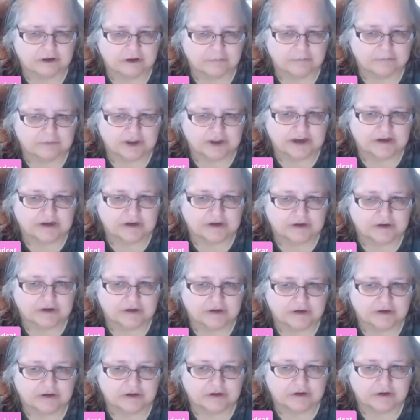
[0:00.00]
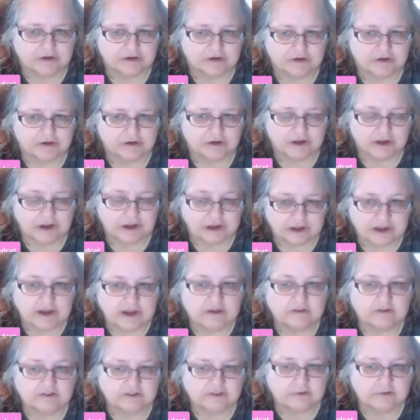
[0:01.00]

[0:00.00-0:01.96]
I mean, yes,